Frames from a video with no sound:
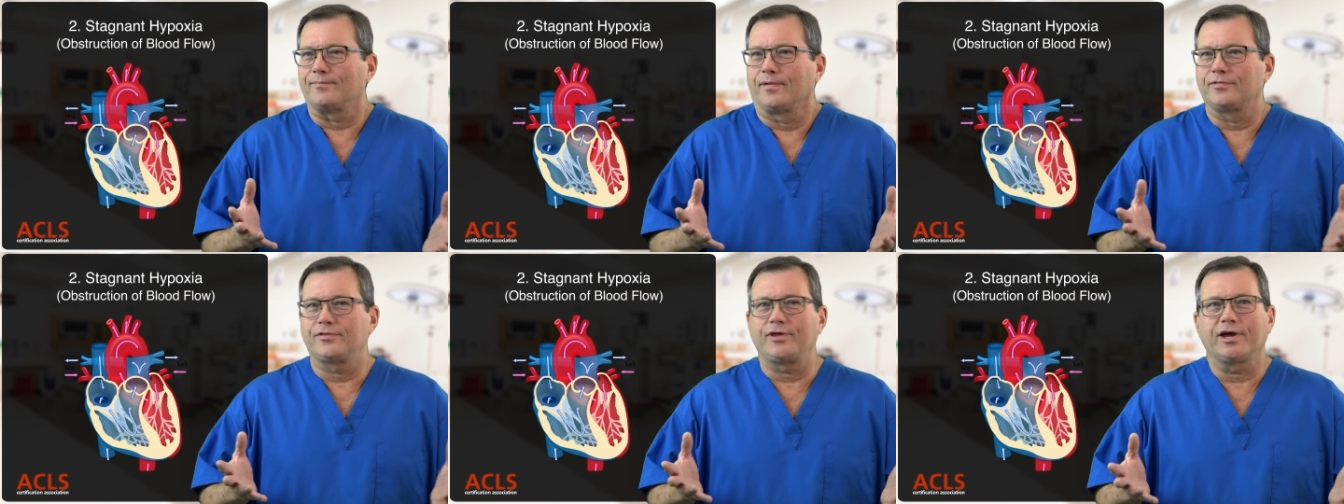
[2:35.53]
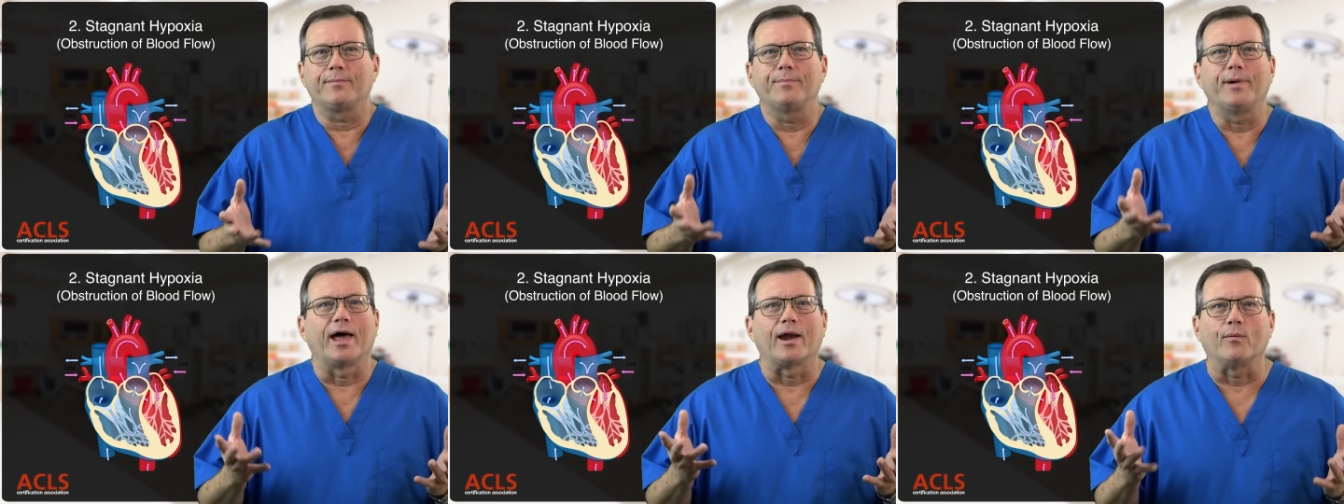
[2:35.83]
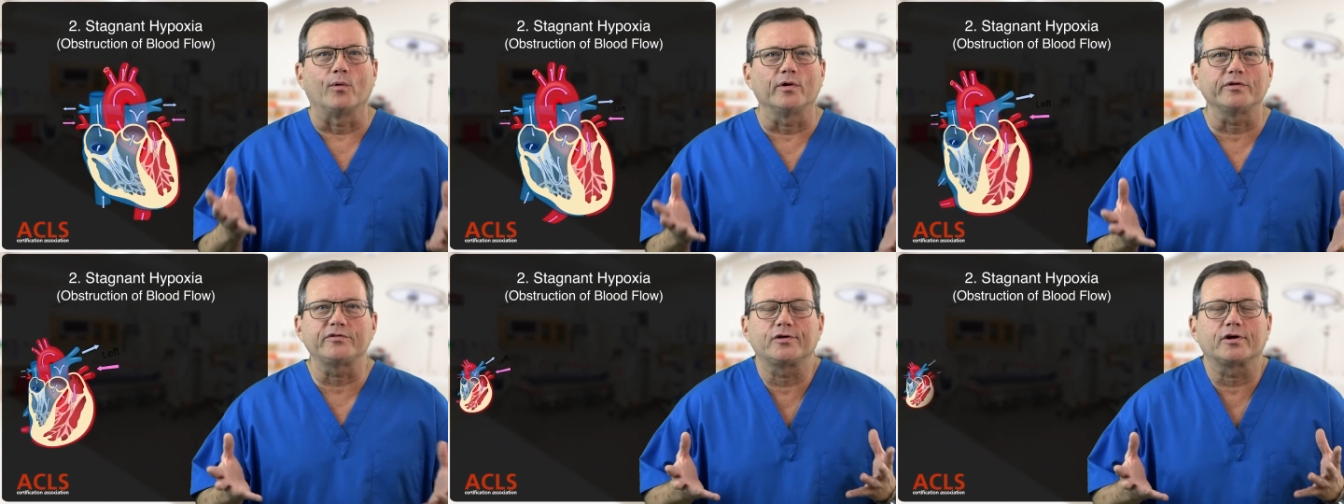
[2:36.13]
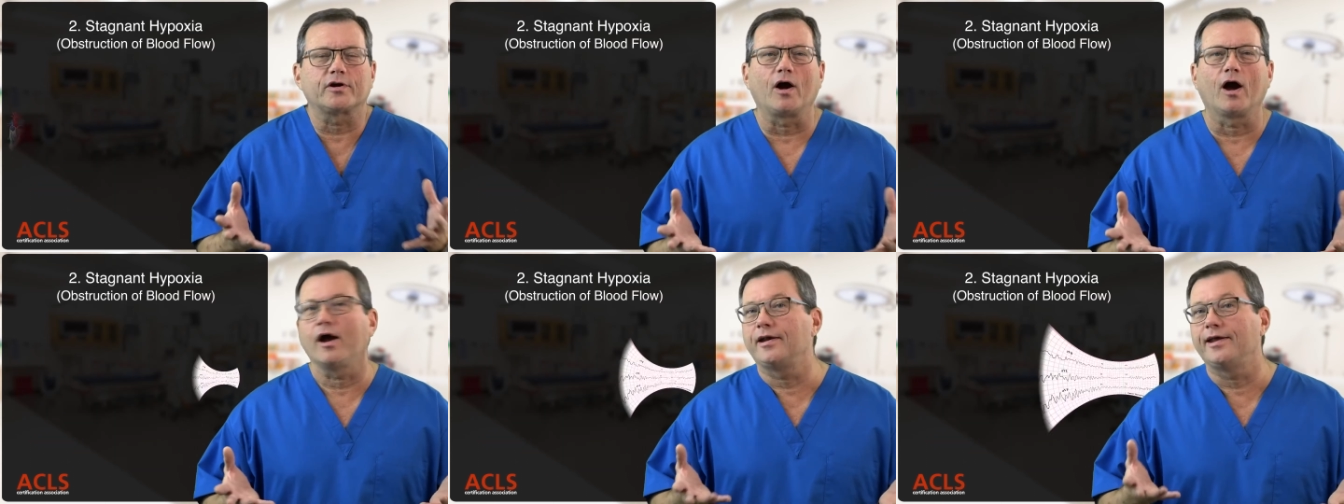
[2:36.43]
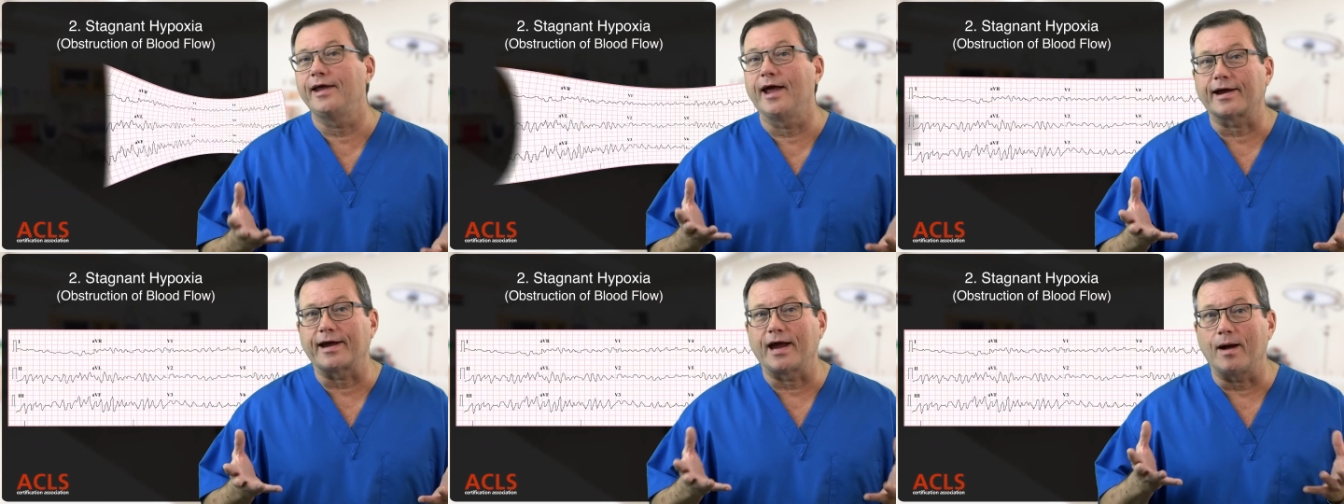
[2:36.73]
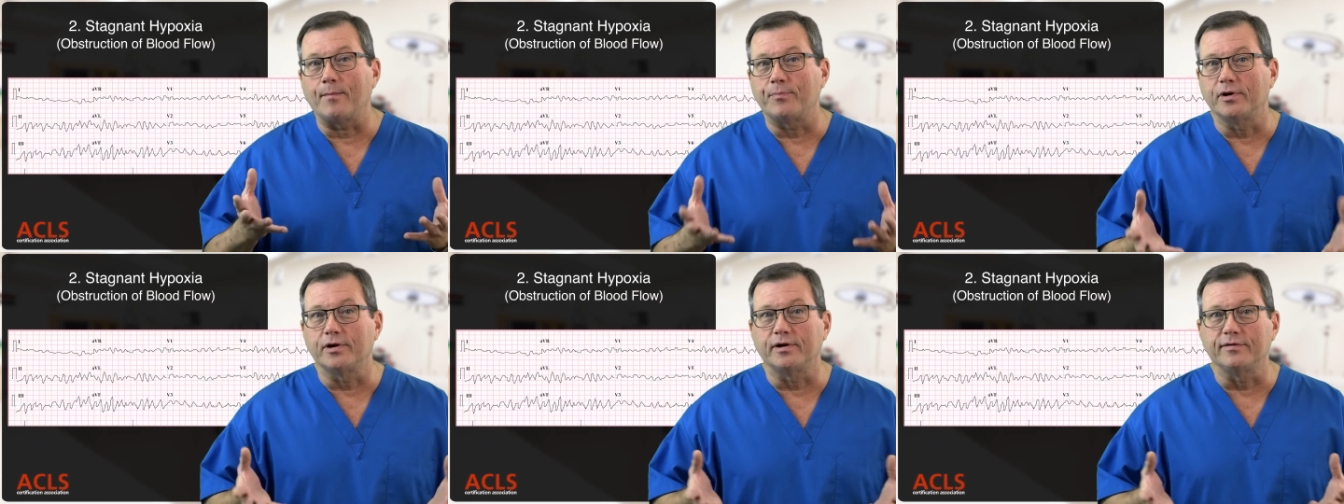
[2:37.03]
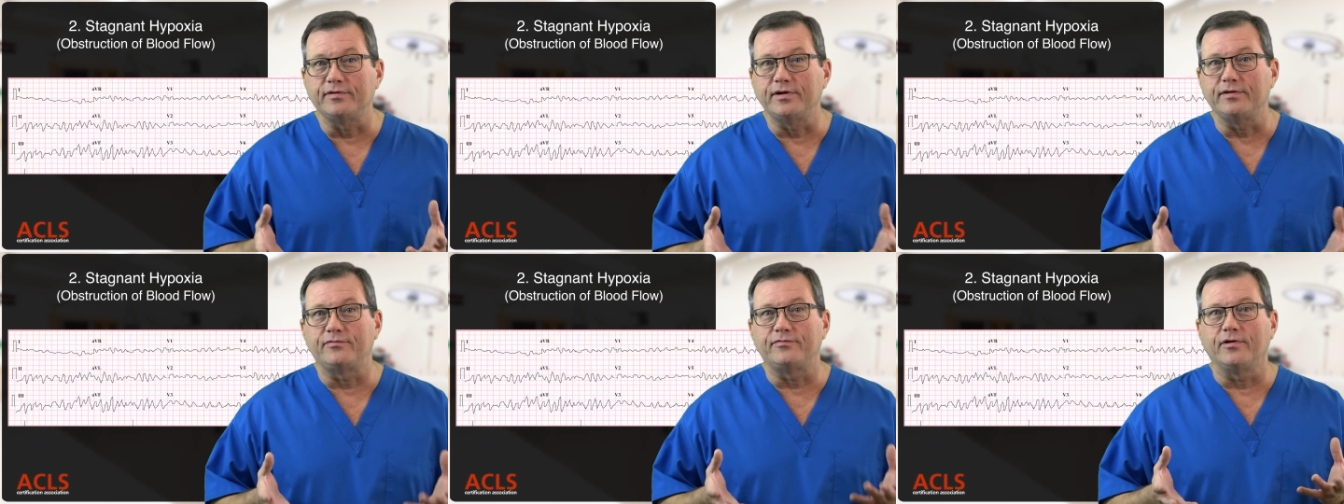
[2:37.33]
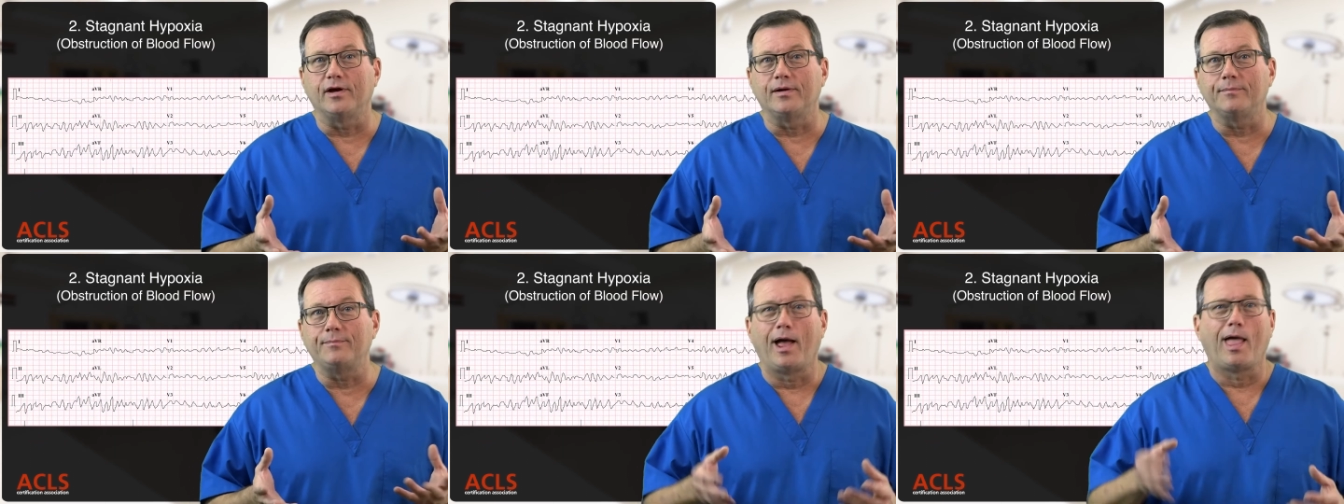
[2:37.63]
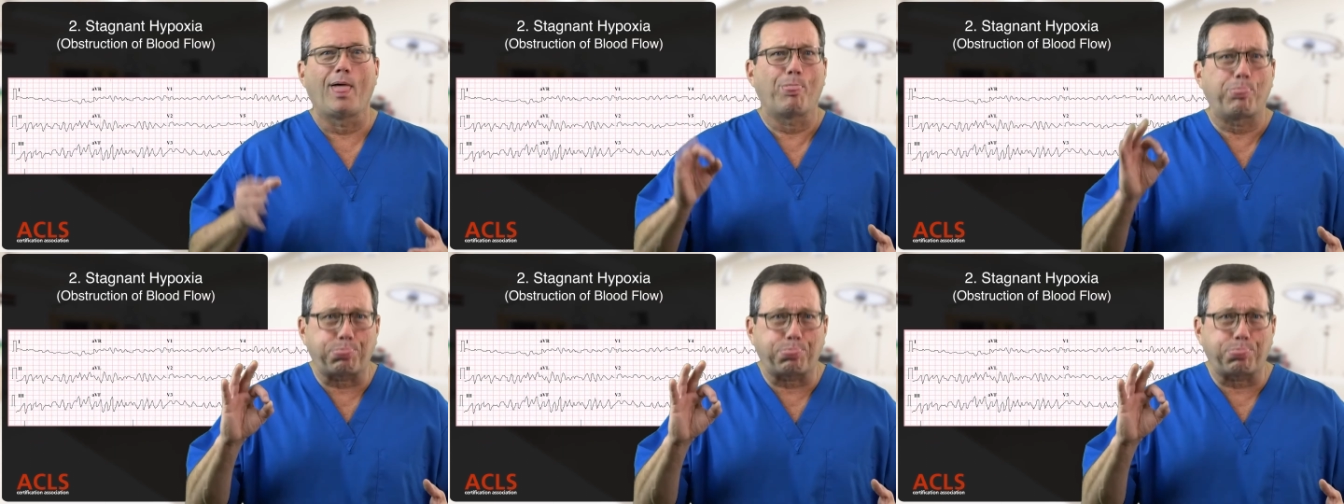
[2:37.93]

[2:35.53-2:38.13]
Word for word: Think about it, what's the cardiac output of V fib?